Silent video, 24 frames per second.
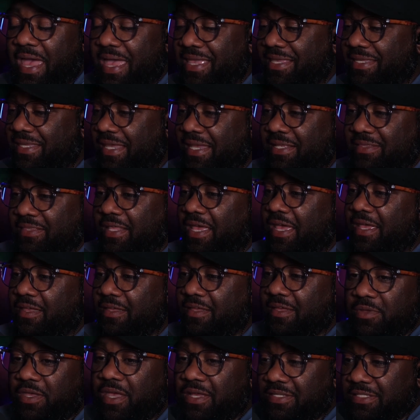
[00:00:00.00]
I get
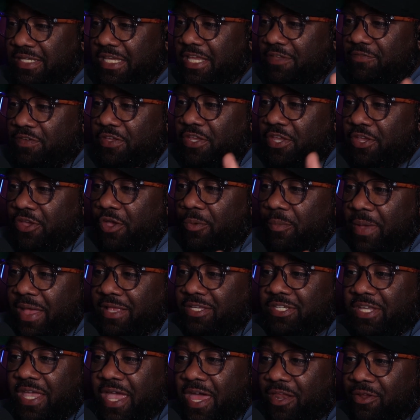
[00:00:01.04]
that. Because even here on my
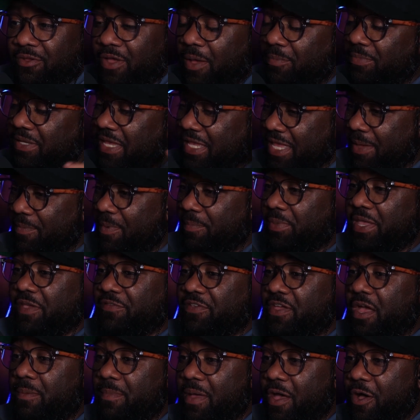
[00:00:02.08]
channel, I'm
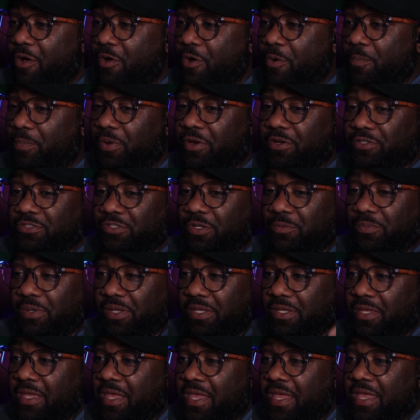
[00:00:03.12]
giving y'all my own personal
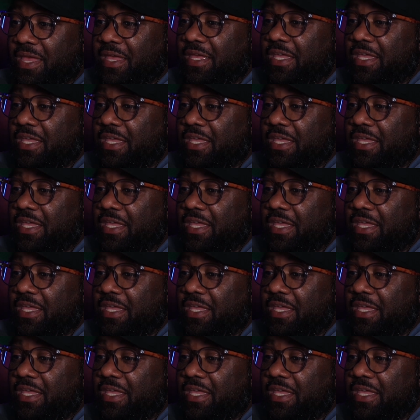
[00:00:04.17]
opinion.